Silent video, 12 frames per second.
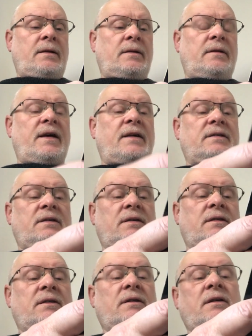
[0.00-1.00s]
That
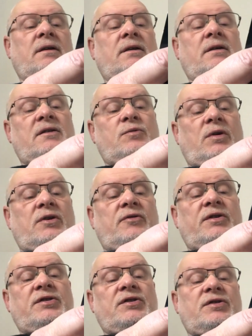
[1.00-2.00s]
is why
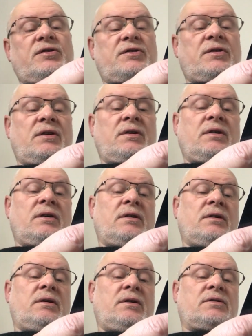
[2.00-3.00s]
Christians
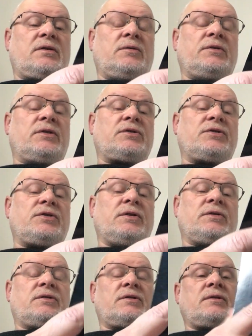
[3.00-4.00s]
are told not to
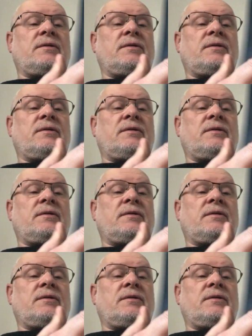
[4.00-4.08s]
judge.